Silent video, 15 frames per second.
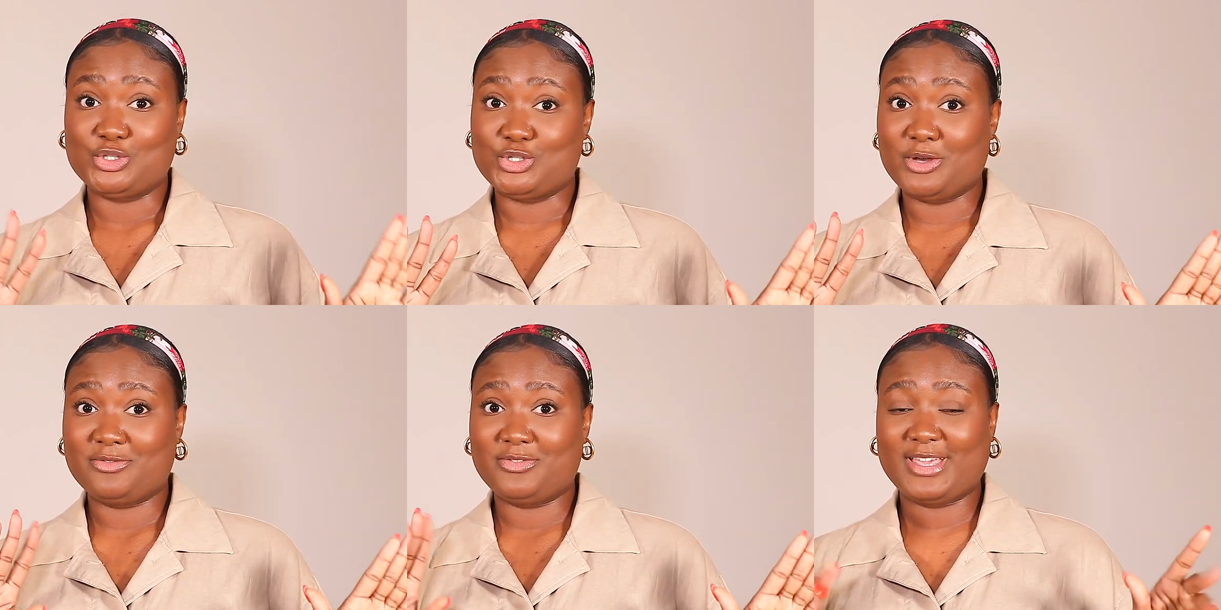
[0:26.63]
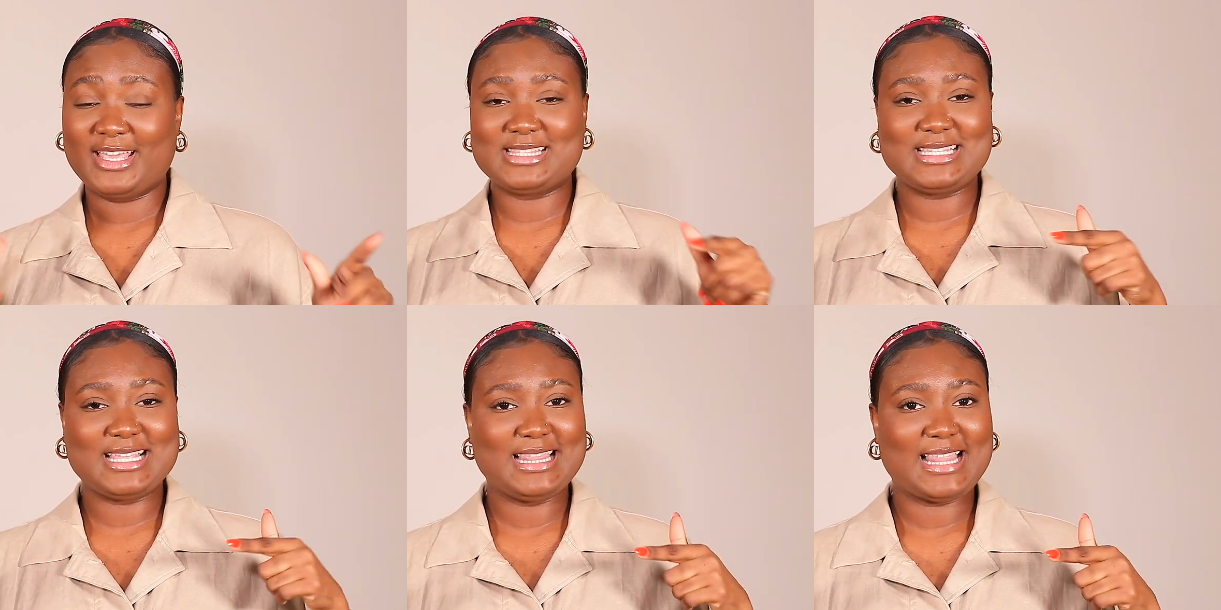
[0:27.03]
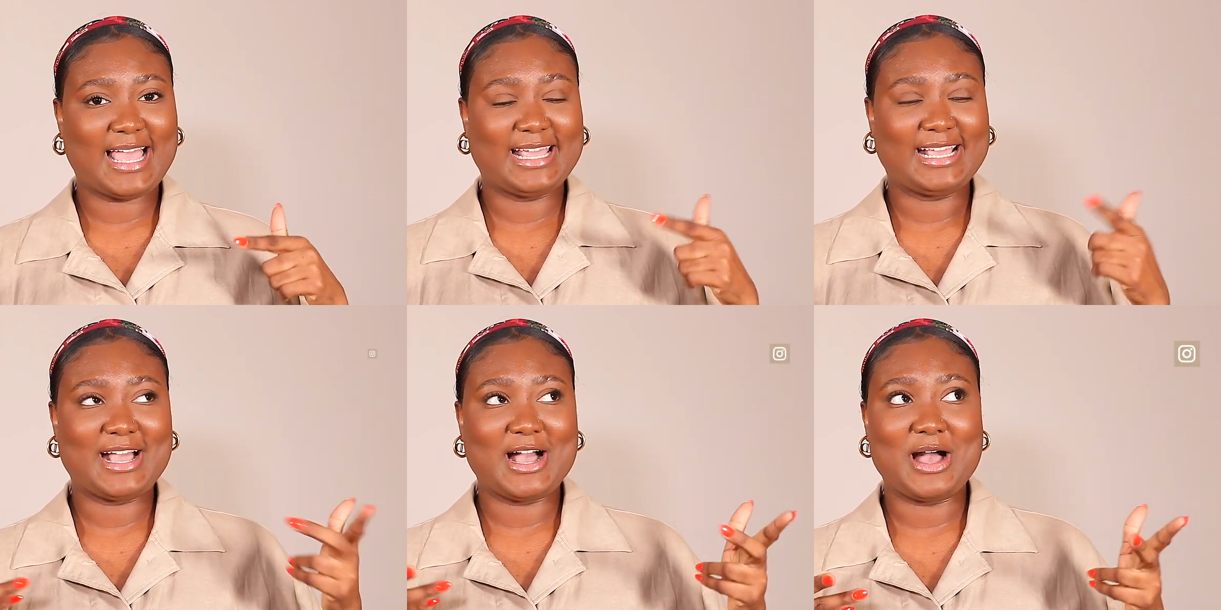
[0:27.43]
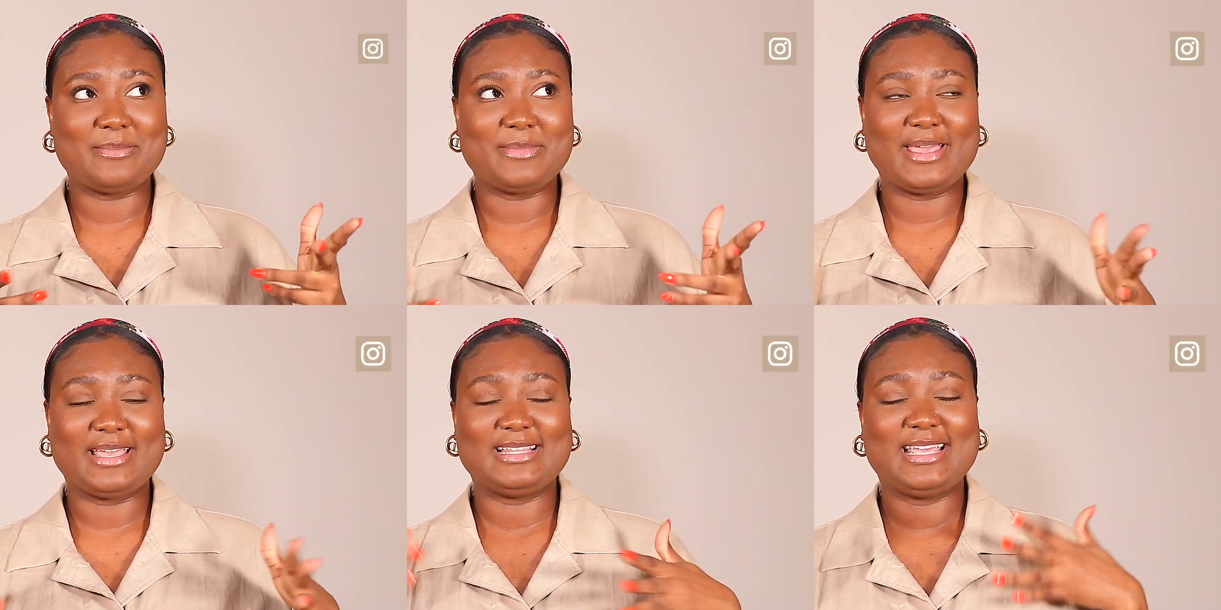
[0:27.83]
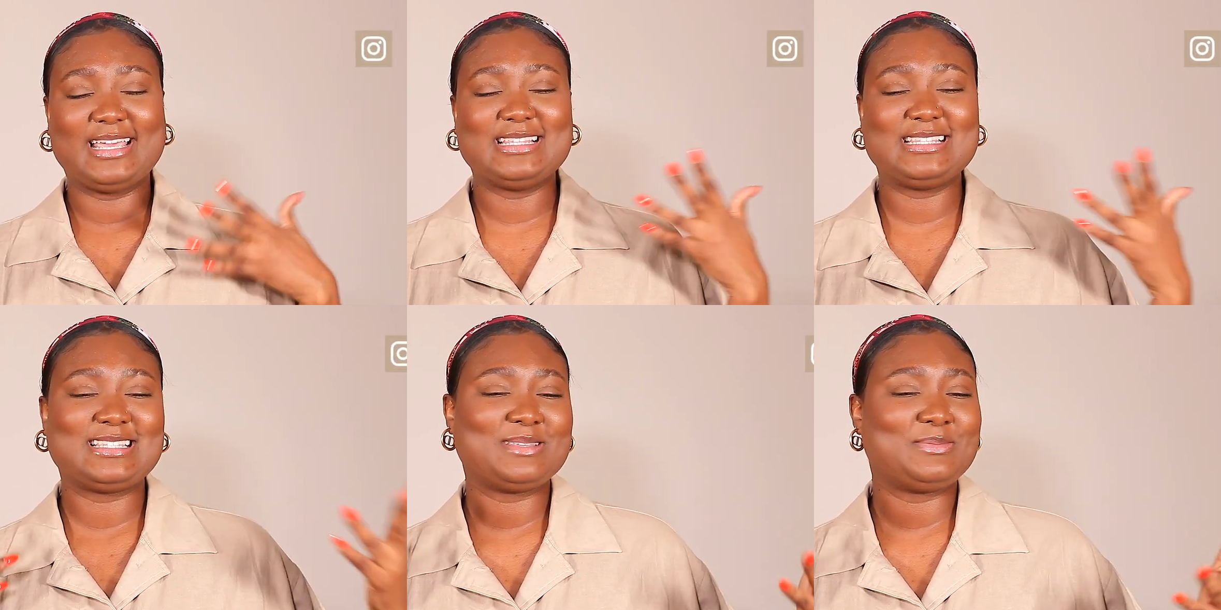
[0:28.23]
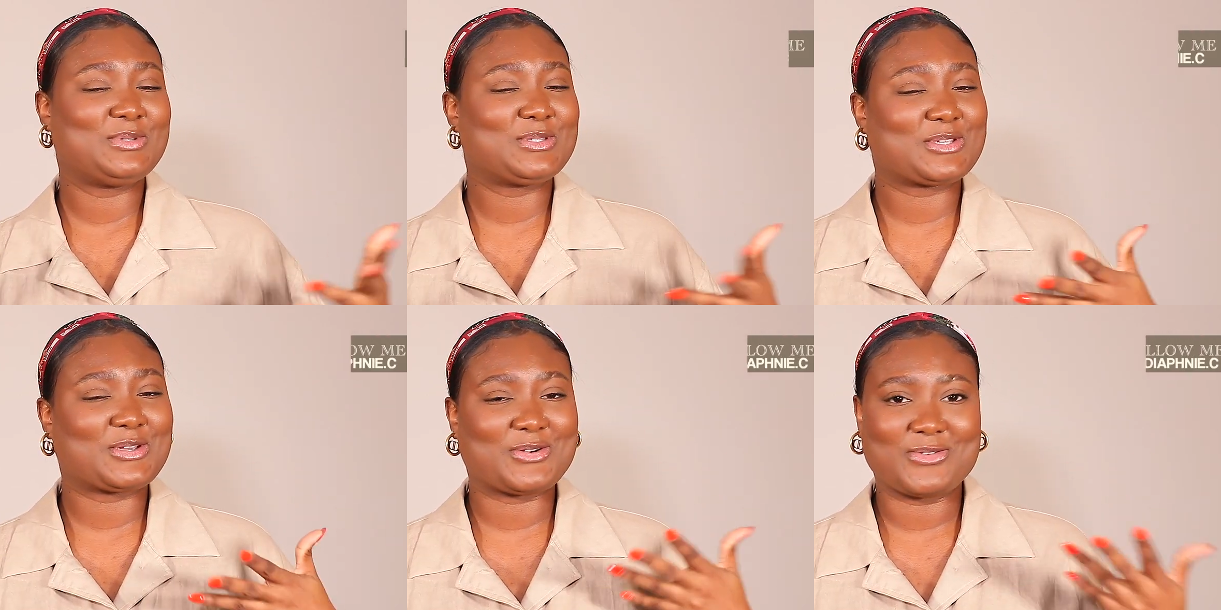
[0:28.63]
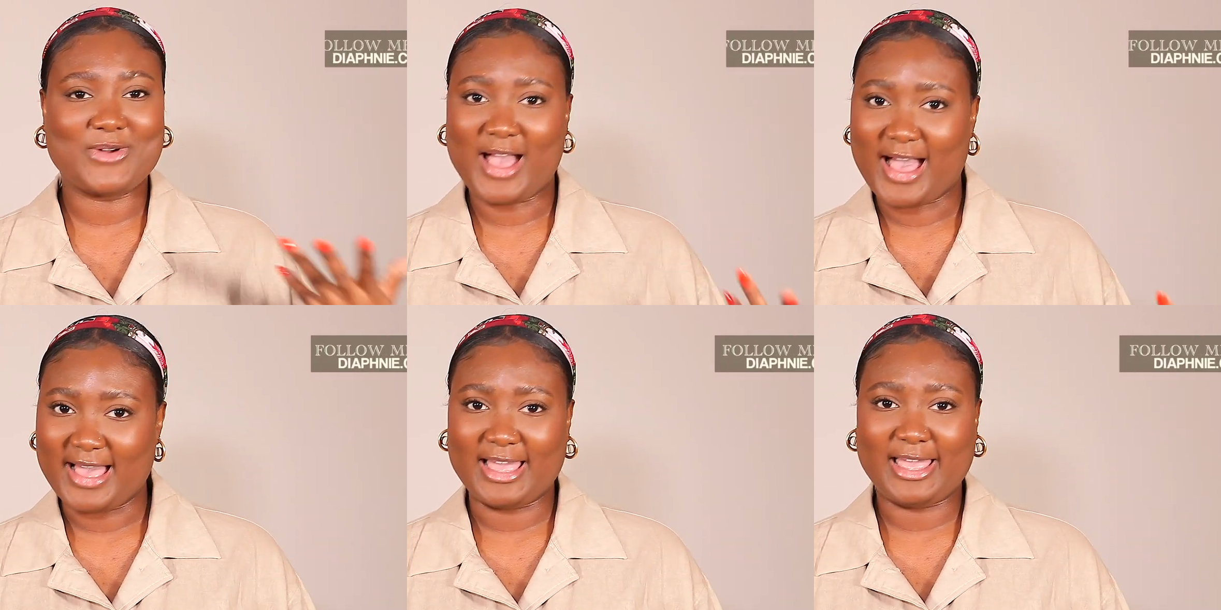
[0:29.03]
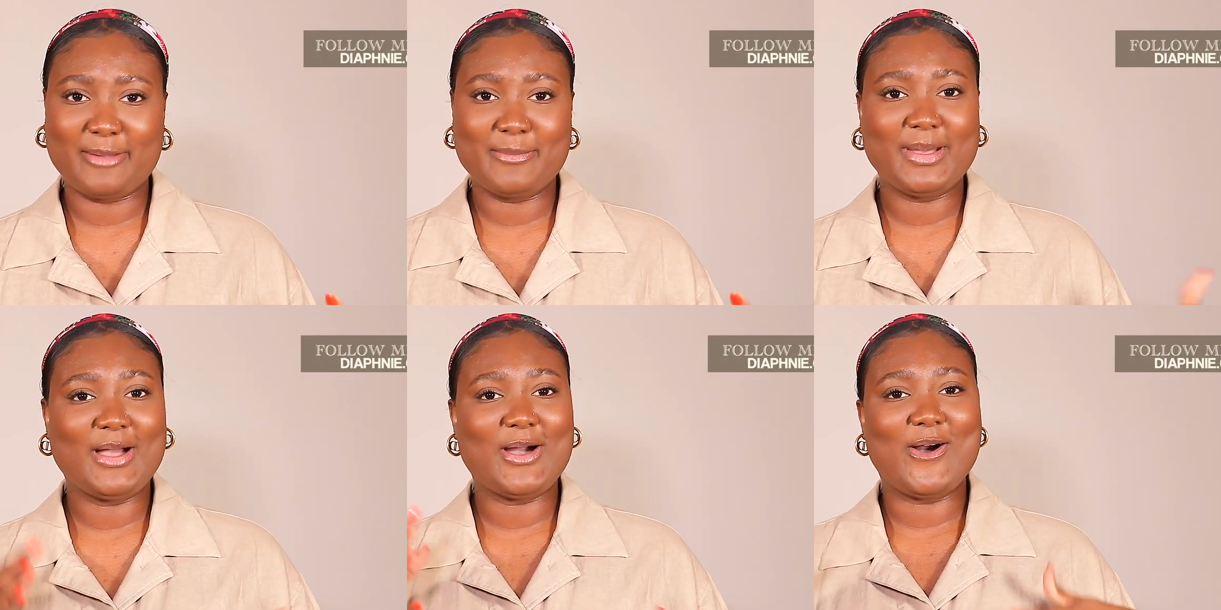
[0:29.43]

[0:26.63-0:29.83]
Don't forget to like, comment, and subscribe.